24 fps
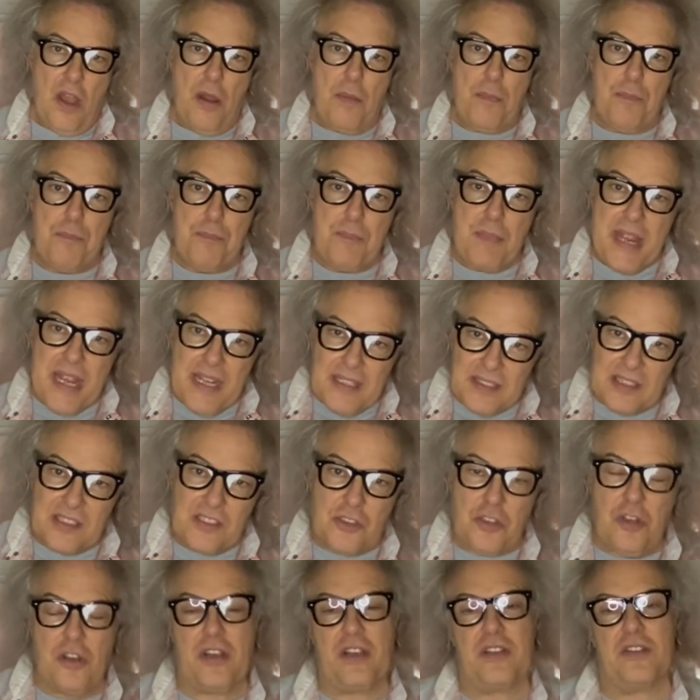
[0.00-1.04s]
Meese
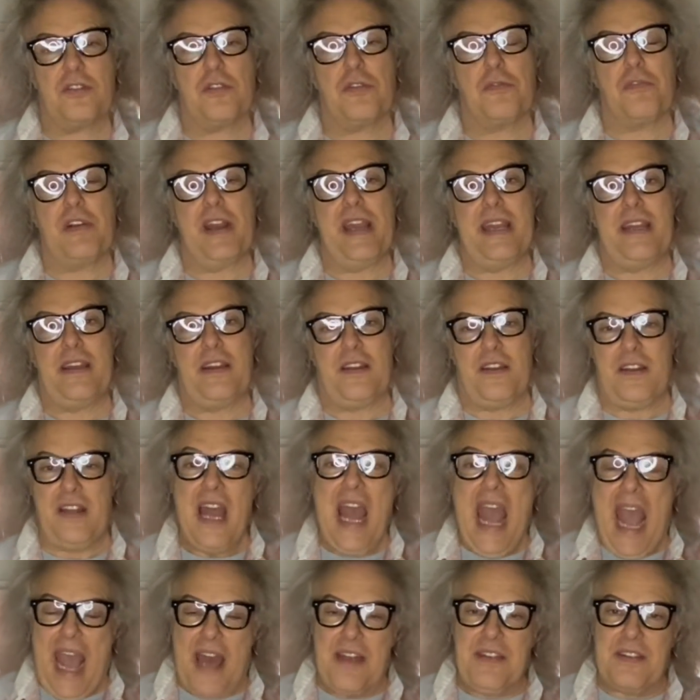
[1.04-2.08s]
took it to Reagan,
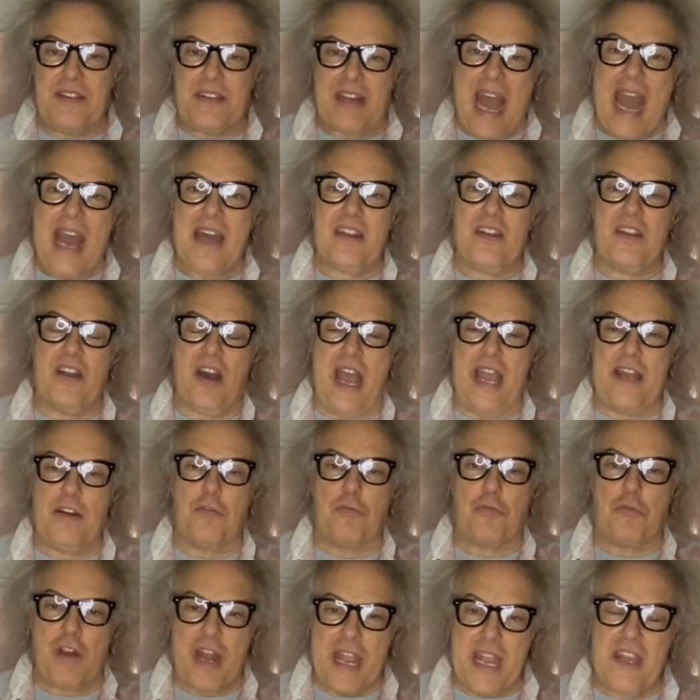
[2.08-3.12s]
and that night
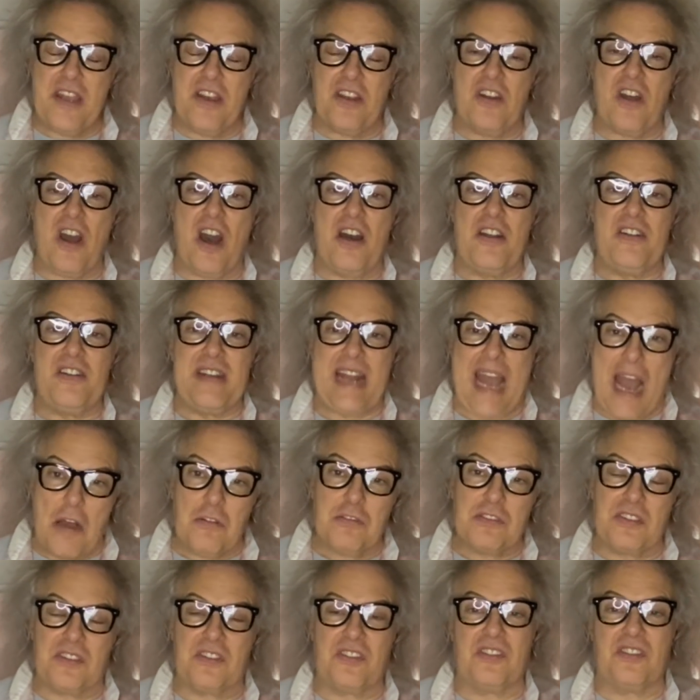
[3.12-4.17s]
Reagan
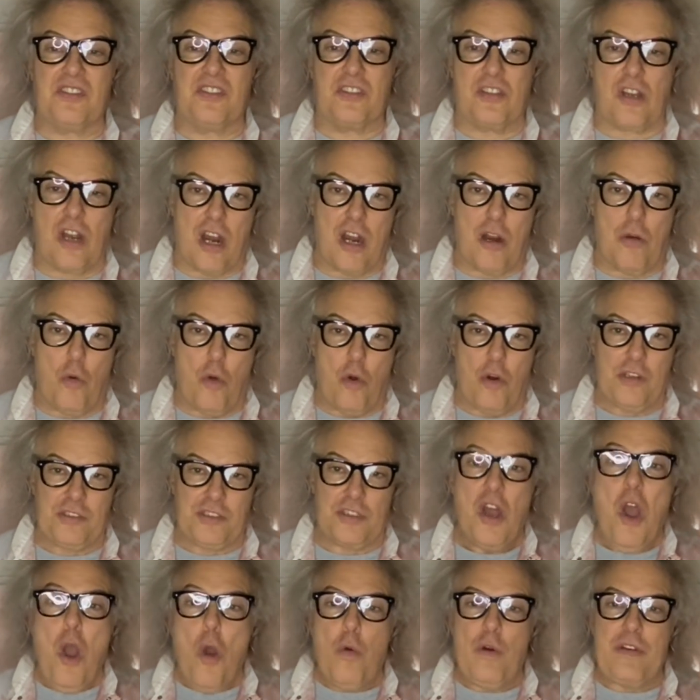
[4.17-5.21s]
announced Star
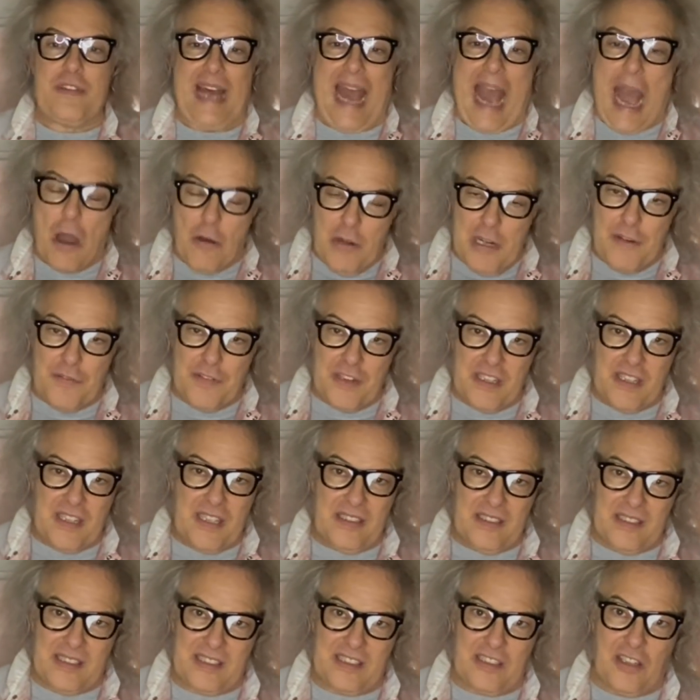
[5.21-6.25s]
Wars without even
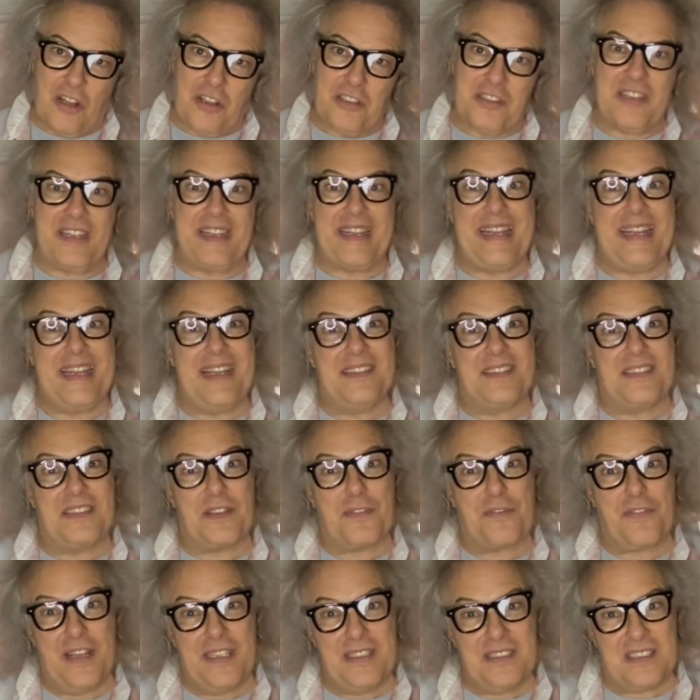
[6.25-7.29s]
consulting his
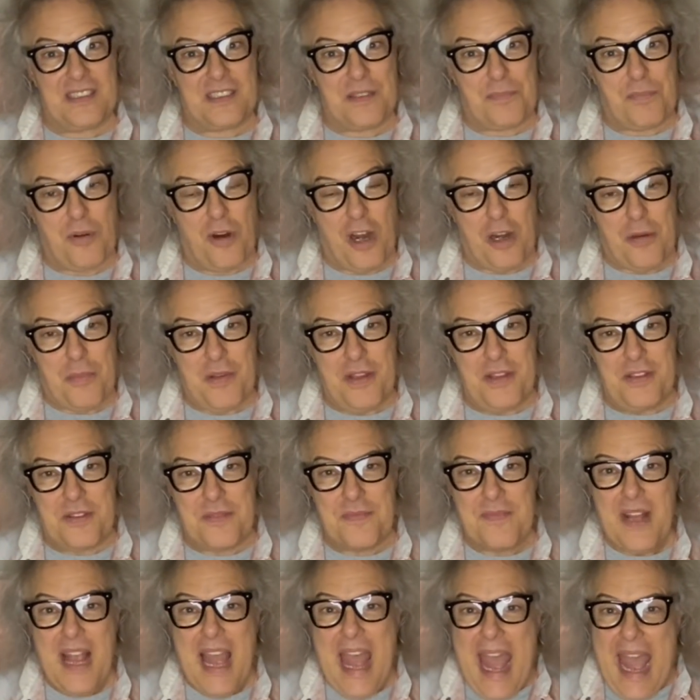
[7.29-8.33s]
Defense Department
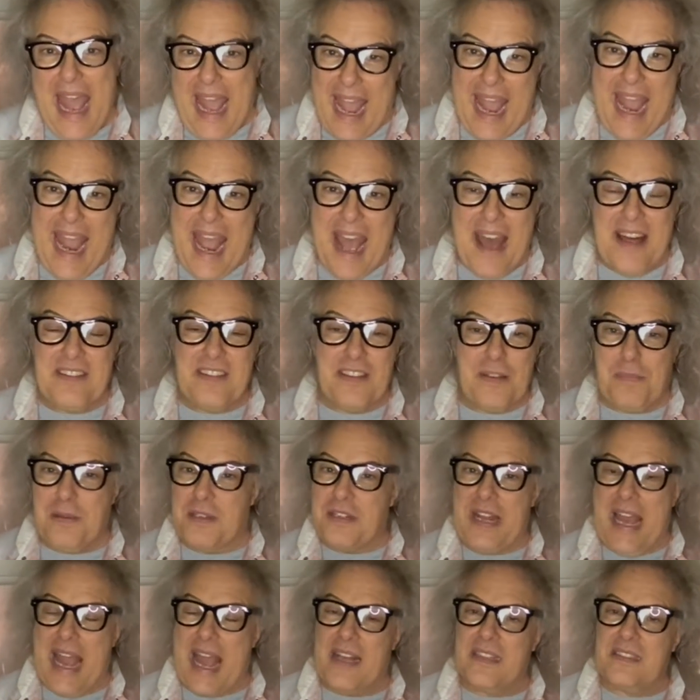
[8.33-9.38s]
and the
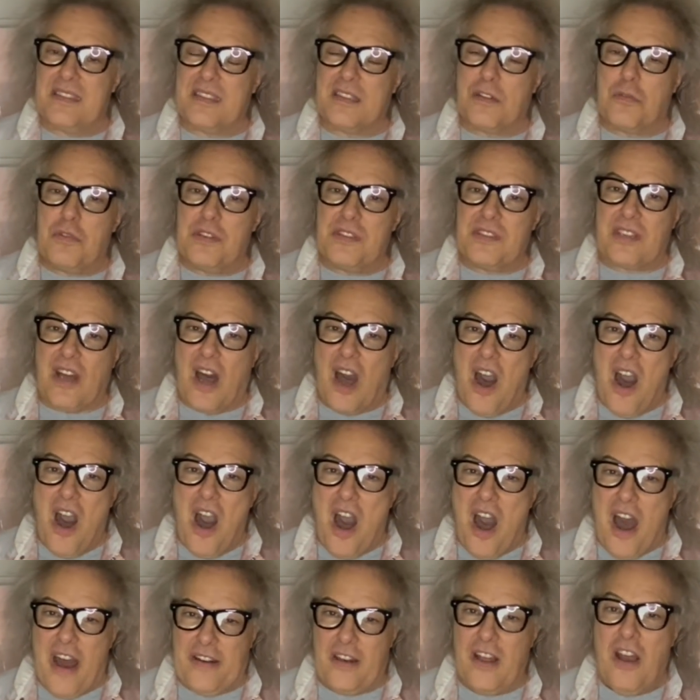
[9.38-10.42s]
bonanza was
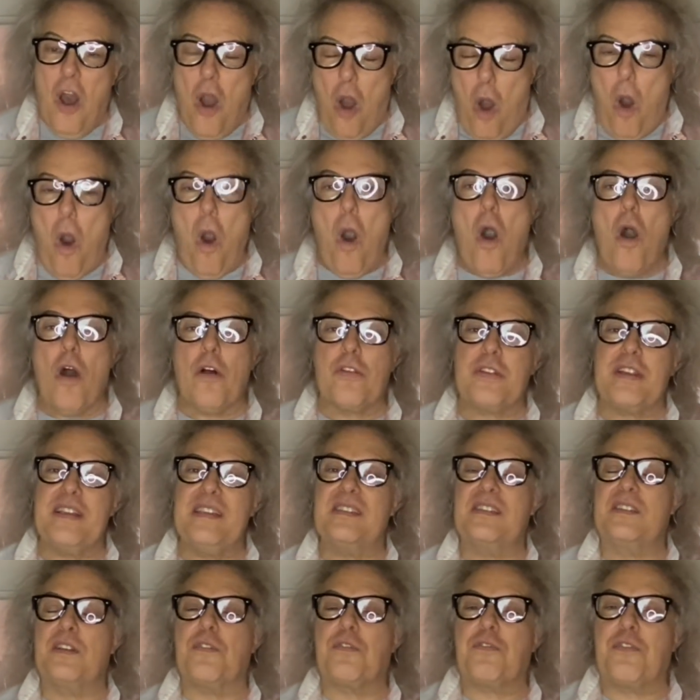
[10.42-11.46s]
on. All
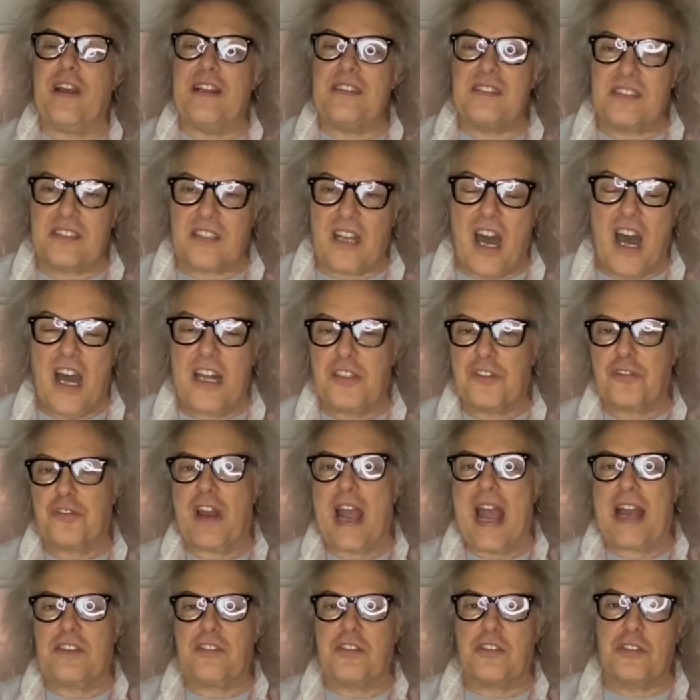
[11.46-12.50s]
these defense
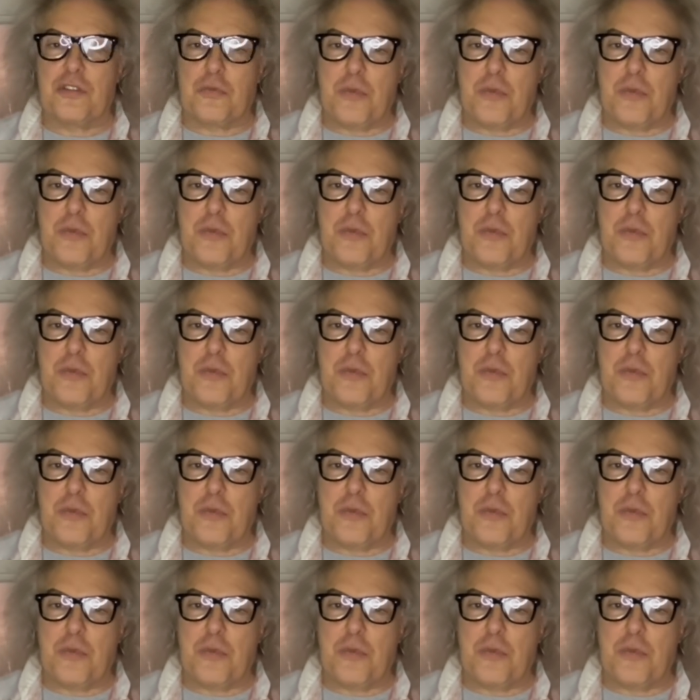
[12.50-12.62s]
contractors